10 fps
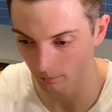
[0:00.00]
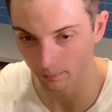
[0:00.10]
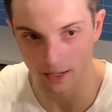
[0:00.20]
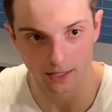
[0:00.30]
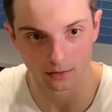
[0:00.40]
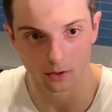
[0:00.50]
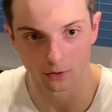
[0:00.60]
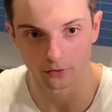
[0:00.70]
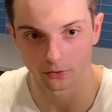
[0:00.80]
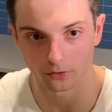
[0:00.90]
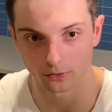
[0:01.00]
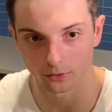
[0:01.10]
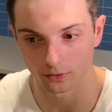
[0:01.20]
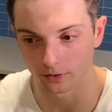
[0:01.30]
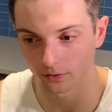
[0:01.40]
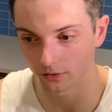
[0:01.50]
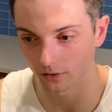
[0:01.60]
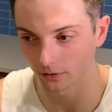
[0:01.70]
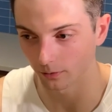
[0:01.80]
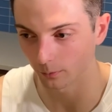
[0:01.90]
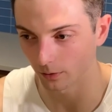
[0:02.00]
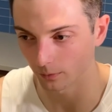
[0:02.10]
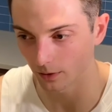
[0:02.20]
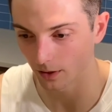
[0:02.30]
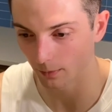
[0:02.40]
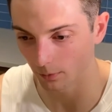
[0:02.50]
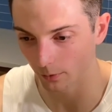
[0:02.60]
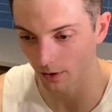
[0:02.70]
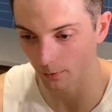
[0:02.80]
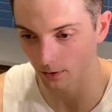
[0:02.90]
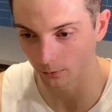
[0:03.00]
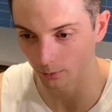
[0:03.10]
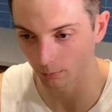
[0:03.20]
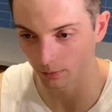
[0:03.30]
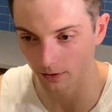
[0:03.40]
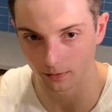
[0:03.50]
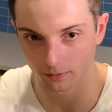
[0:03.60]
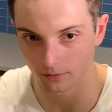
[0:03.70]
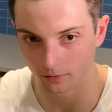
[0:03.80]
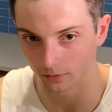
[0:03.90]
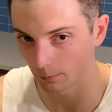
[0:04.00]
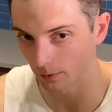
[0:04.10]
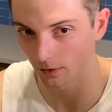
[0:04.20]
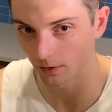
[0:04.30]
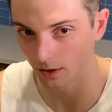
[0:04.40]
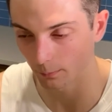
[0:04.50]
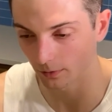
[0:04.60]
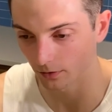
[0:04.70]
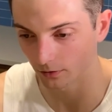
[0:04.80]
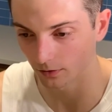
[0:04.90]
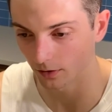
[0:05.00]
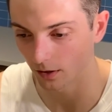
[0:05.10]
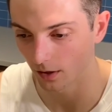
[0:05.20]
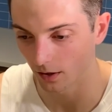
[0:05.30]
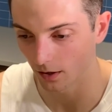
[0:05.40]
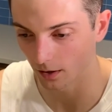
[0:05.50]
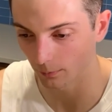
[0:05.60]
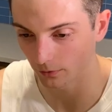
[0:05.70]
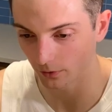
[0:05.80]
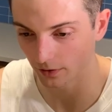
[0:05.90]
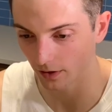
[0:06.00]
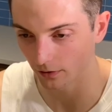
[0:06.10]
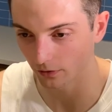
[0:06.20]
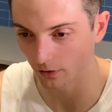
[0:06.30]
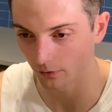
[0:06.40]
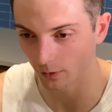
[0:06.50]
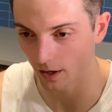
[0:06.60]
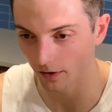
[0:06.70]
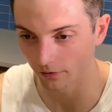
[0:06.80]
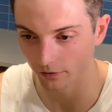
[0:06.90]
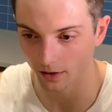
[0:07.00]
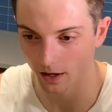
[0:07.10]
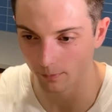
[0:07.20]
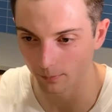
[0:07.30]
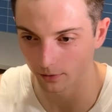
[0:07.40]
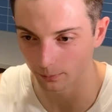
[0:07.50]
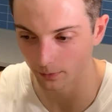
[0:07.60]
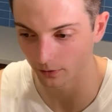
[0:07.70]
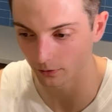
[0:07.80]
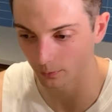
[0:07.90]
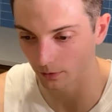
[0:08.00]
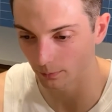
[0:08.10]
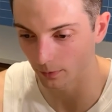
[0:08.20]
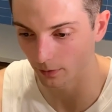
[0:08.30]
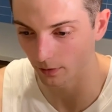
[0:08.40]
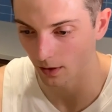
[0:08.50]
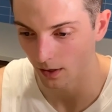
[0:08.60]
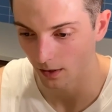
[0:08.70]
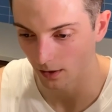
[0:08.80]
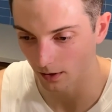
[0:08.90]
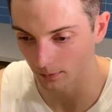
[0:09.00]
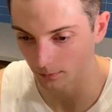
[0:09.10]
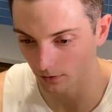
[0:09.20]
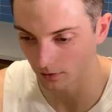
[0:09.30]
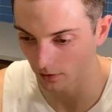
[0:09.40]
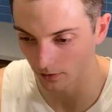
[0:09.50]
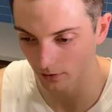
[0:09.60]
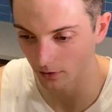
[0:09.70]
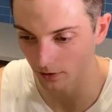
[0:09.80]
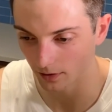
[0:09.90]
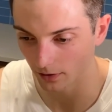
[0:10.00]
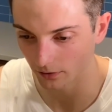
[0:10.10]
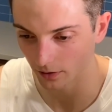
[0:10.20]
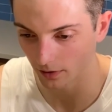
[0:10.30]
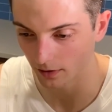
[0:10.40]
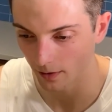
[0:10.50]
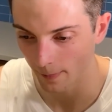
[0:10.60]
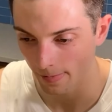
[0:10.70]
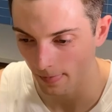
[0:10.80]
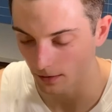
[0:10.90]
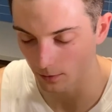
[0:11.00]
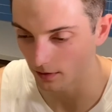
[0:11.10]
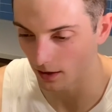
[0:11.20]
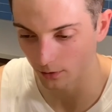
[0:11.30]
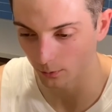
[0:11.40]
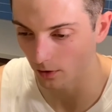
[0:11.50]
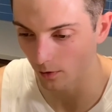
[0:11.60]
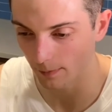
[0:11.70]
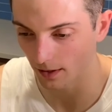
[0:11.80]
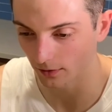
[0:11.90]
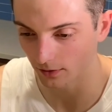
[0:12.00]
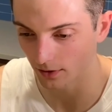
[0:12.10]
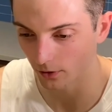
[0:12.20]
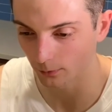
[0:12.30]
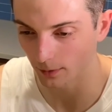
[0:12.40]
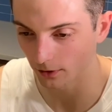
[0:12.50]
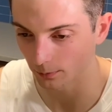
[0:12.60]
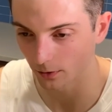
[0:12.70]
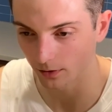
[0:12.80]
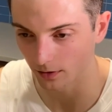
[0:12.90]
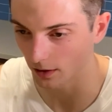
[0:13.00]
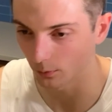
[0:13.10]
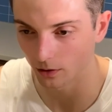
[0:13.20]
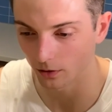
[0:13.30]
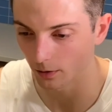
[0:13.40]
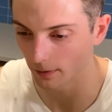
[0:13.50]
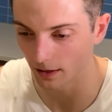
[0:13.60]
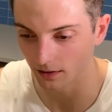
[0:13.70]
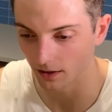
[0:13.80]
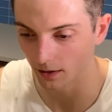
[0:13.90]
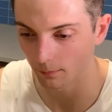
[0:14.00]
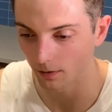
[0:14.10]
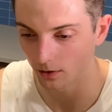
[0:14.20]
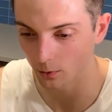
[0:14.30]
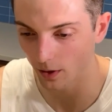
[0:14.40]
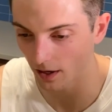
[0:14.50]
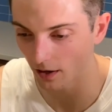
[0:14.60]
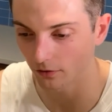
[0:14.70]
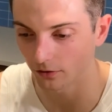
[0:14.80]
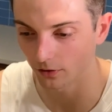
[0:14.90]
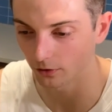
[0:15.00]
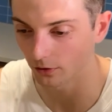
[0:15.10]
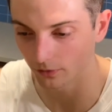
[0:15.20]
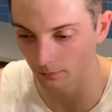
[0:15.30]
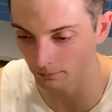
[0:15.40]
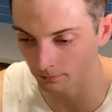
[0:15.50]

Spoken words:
bad losses early in the season where we got blown out because we were playing superior competition. So, like, that stuff I'm experienced with. But just telling these young guys, like, you cannot dwell on the past in college basketball. You cannot dwell on a bad game. You have to just